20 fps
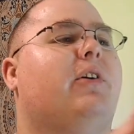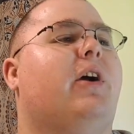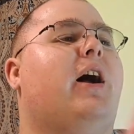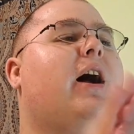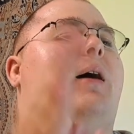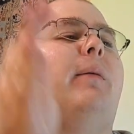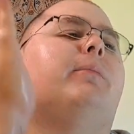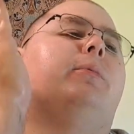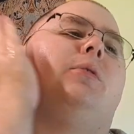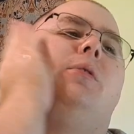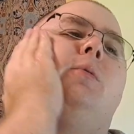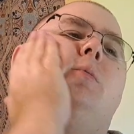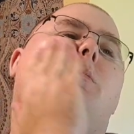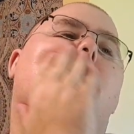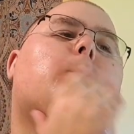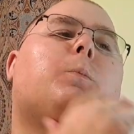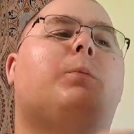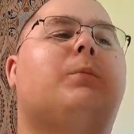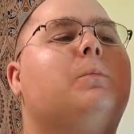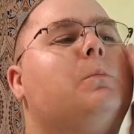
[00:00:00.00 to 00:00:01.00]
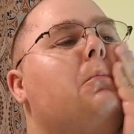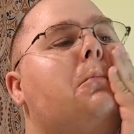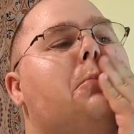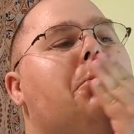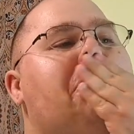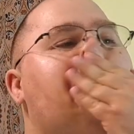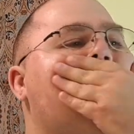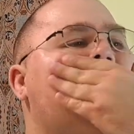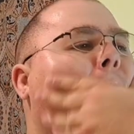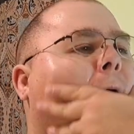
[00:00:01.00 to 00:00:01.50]
drops.
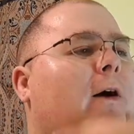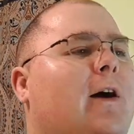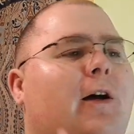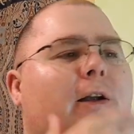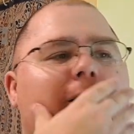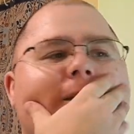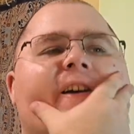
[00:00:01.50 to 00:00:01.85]
Oh,